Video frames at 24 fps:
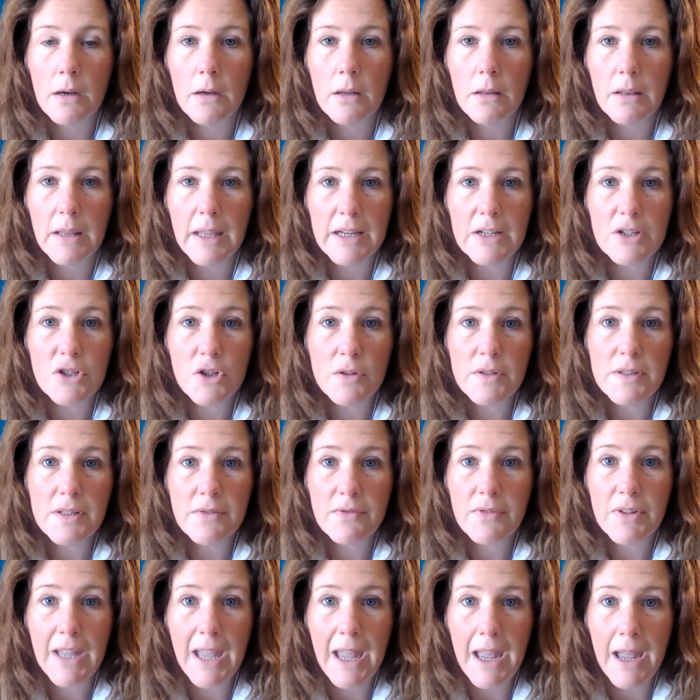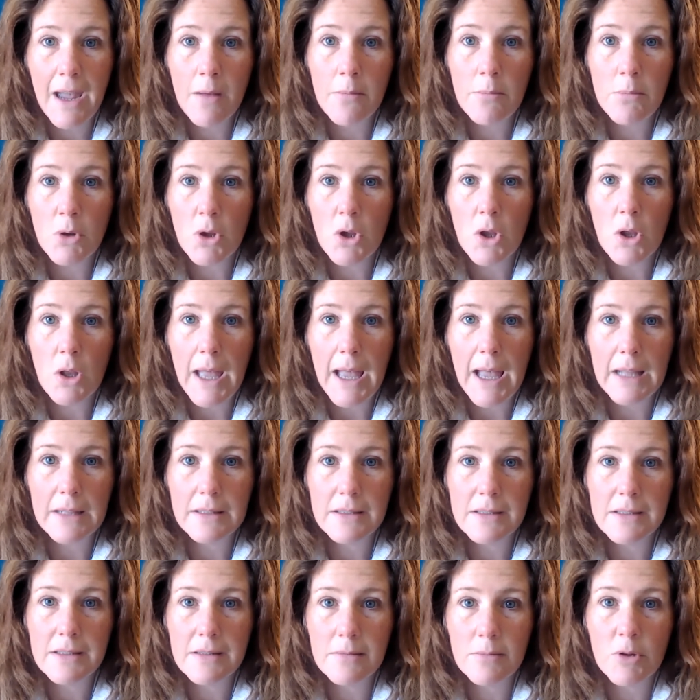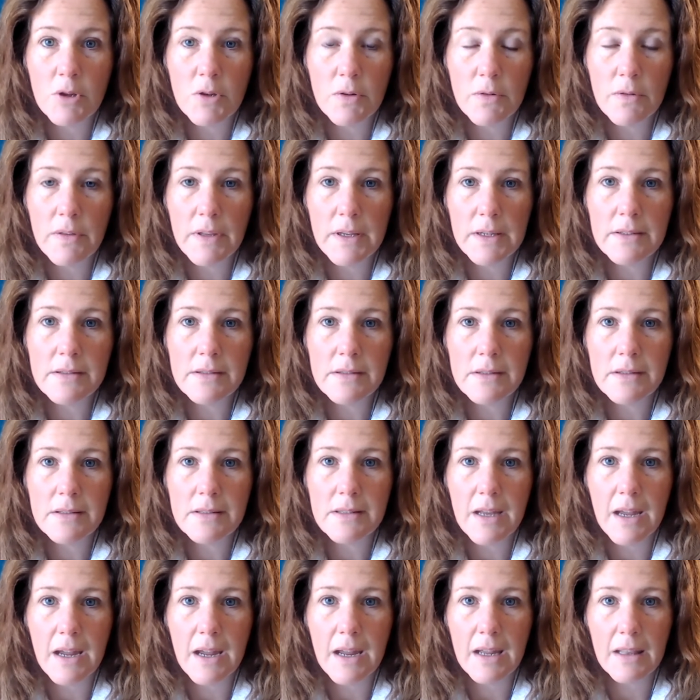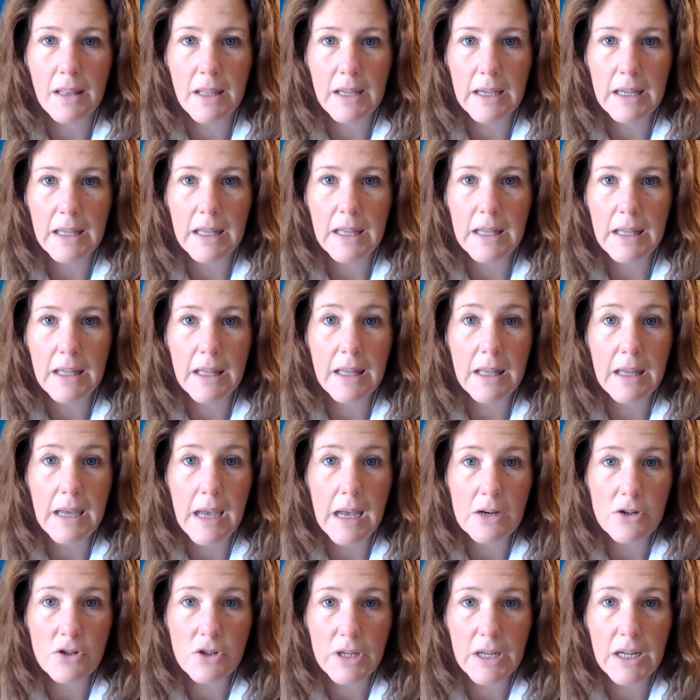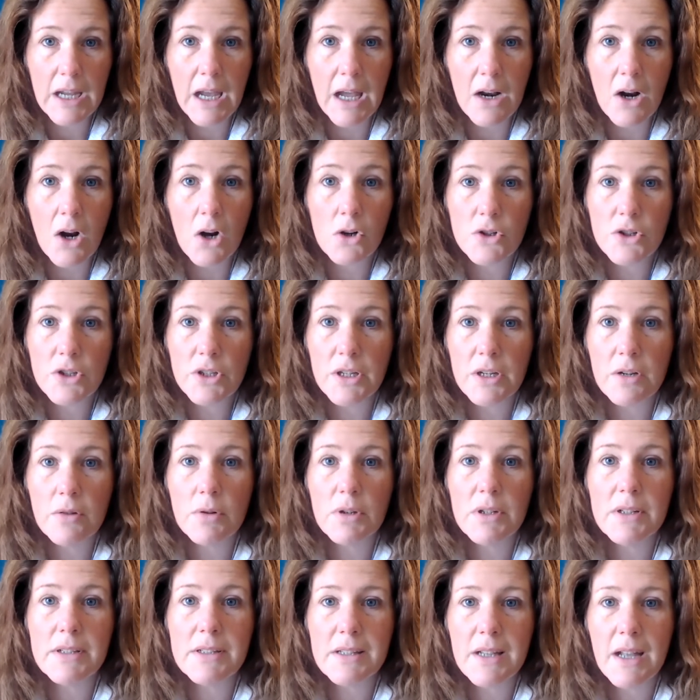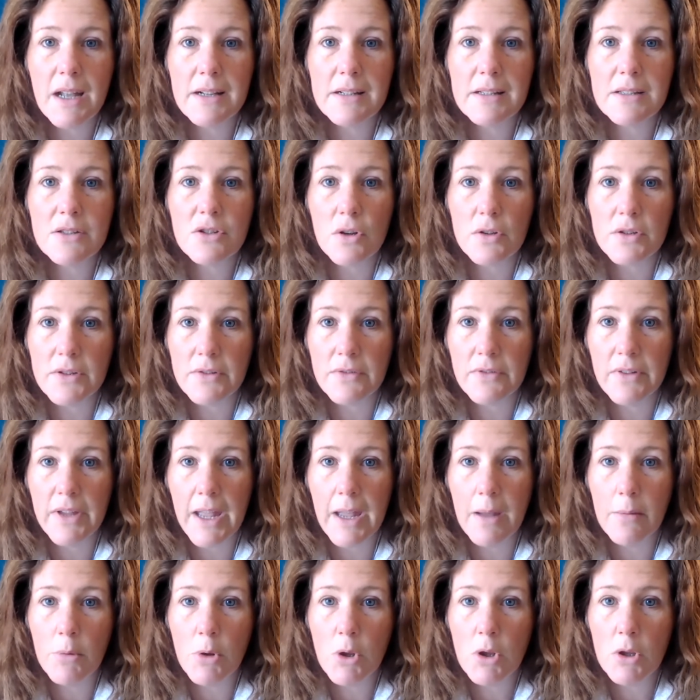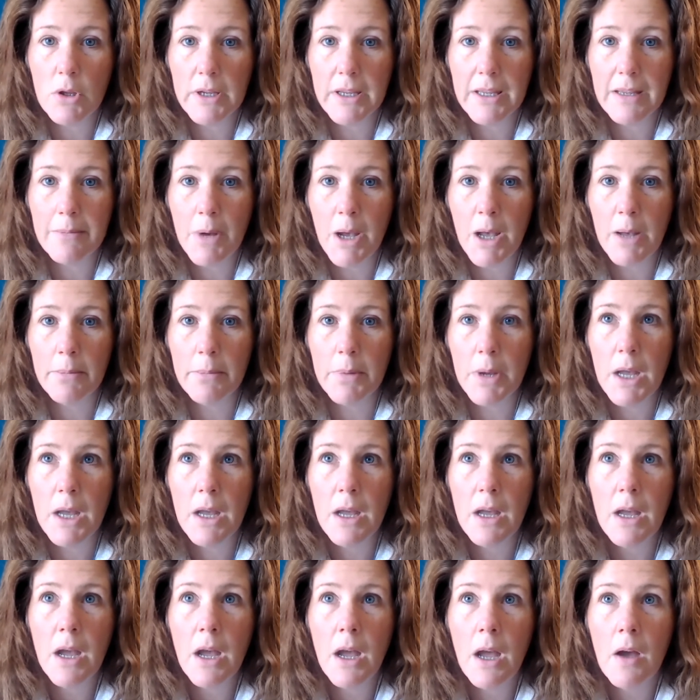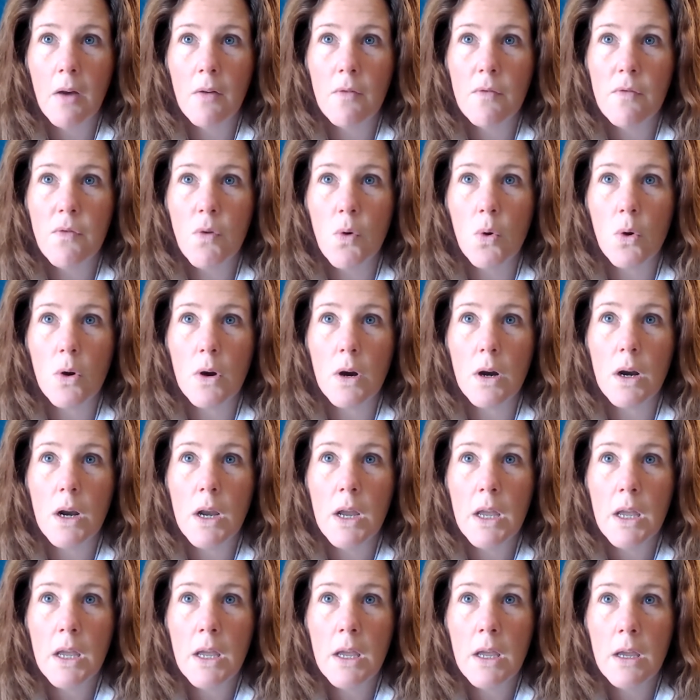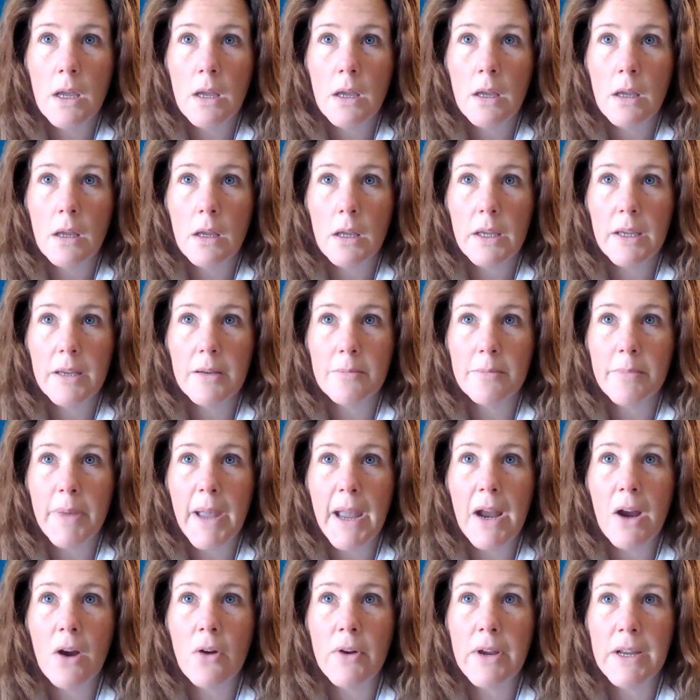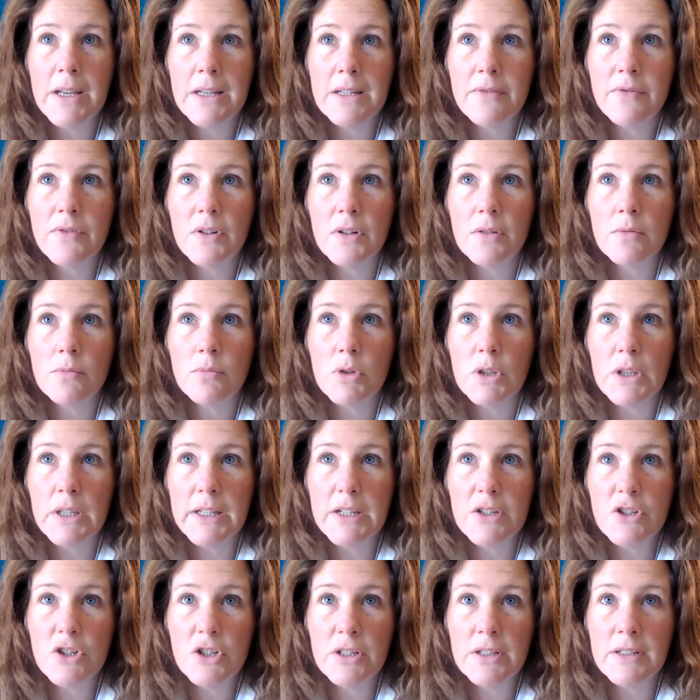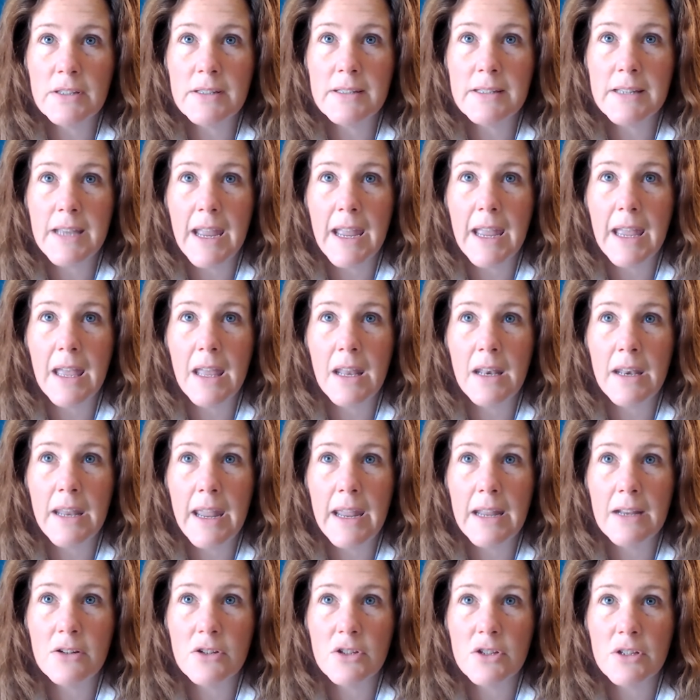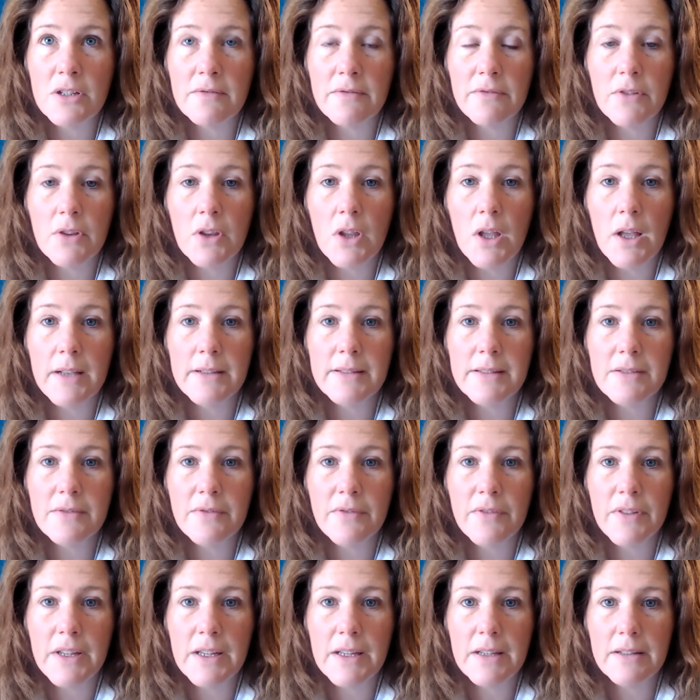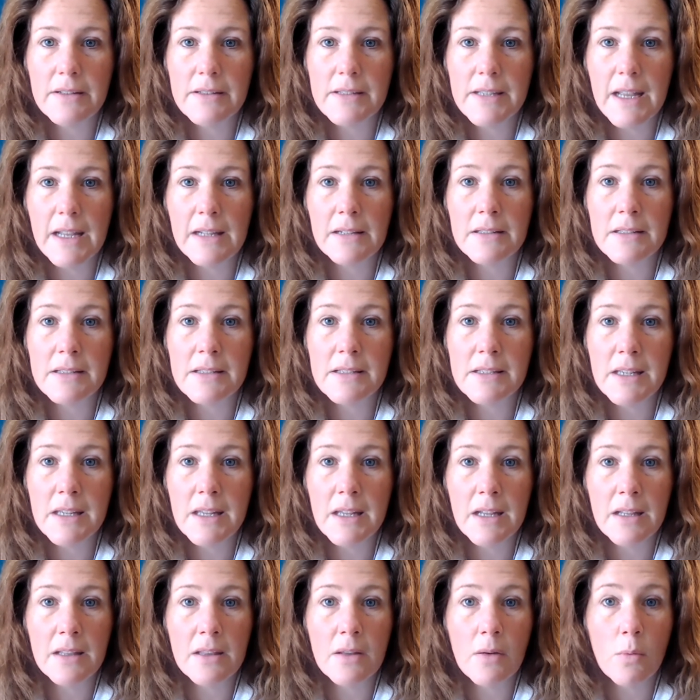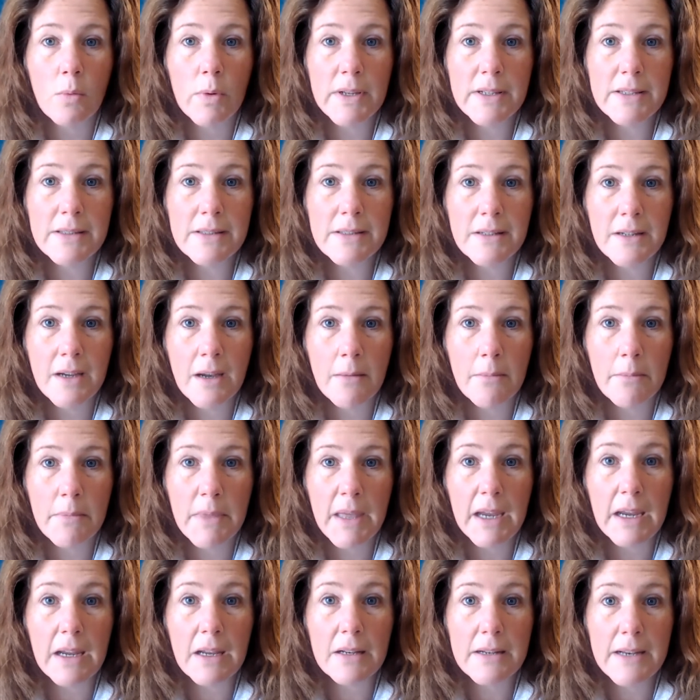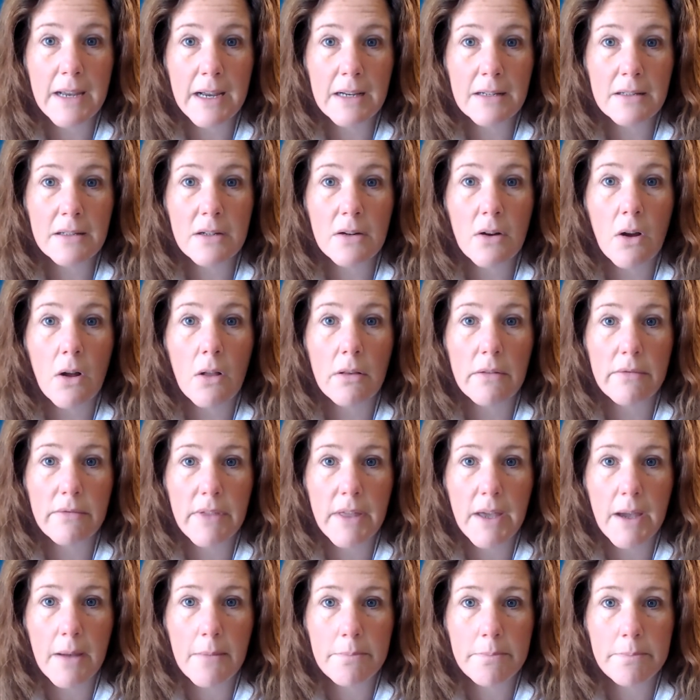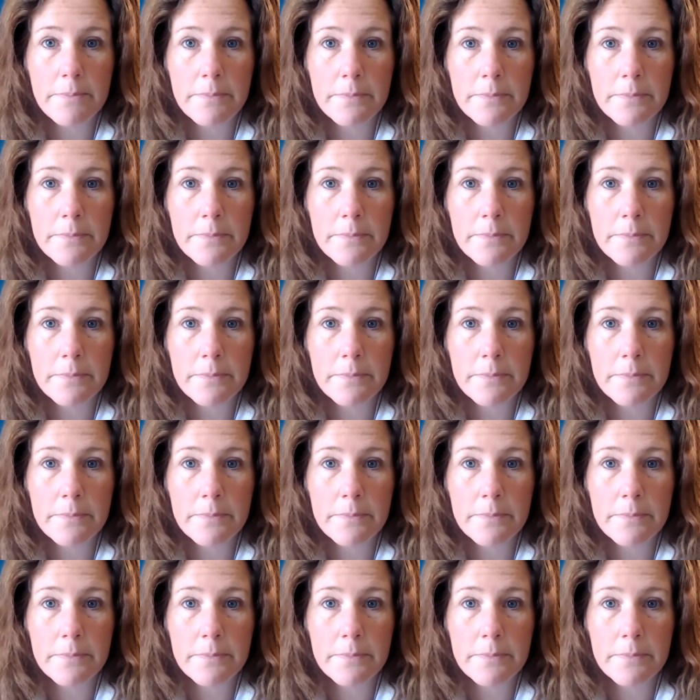Like Joseph Campbell had similar things to say. Like he actually got harshly criticized, Joseph Campbell, look him up, for comparing different religions and ancient philosophies and seeing the wisdom that connected all of them.